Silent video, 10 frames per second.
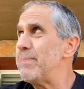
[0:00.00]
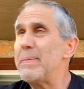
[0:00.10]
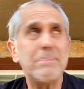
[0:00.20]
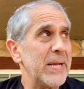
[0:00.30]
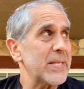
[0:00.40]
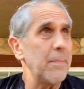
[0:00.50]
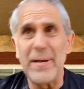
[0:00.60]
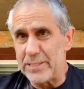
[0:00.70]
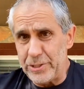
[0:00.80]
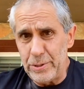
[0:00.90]
make the
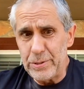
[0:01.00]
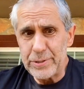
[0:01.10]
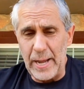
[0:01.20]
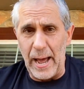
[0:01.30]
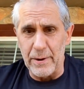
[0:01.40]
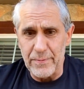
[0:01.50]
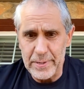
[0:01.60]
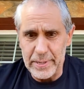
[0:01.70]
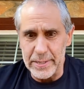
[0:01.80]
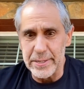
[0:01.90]
best use out of
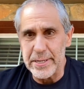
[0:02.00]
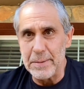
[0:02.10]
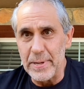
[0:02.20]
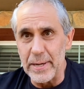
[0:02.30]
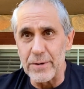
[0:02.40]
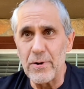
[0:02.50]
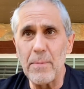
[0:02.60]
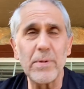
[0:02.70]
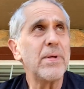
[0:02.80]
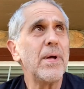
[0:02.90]
it and to keep me out of
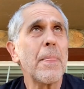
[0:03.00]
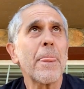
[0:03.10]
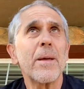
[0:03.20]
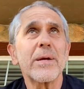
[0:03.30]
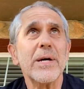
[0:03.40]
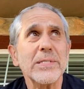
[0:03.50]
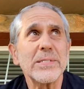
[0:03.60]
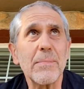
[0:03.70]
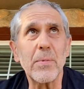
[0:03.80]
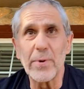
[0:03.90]
trouble. Because
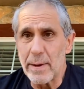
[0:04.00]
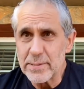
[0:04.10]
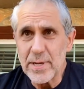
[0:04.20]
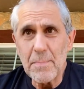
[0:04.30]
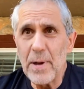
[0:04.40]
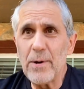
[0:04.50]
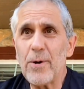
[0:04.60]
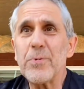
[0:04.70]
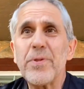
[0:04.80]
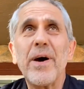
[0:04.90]
when I was on my
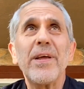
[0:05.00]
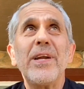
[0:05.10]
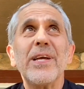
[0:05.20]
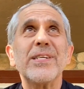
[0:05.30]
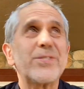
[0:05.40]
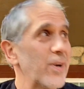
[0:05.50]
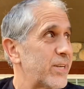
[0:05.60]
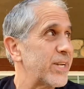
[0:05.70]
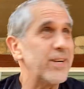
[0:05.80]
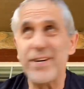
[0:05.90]
own without any
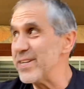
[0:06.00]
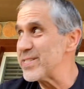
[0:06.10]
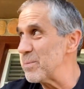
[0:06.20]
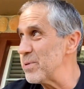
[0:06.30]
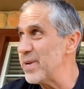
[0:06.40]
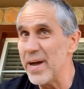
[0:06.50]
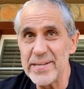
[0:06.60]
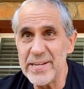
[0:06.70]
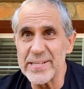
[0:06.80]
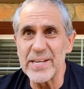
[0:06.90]
instruction or discipline, I
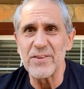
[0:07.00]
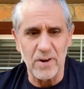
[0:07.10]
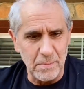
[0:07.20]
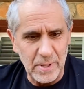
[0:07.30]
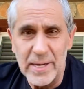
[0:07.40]
did get in trouble. I